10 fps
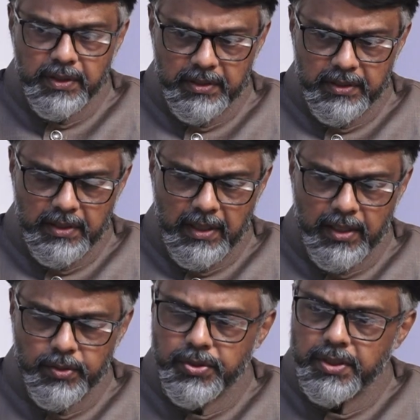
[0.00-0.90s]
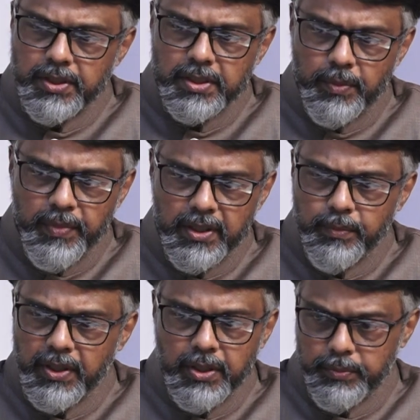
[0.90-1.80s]
the atrocities
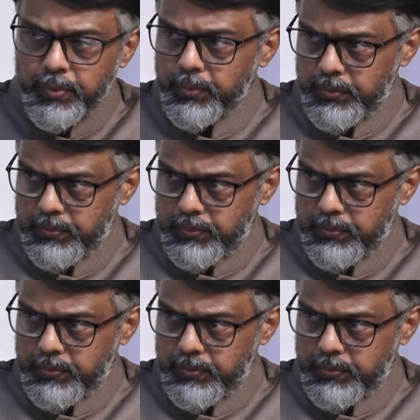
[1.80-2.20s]
committed by Tipu,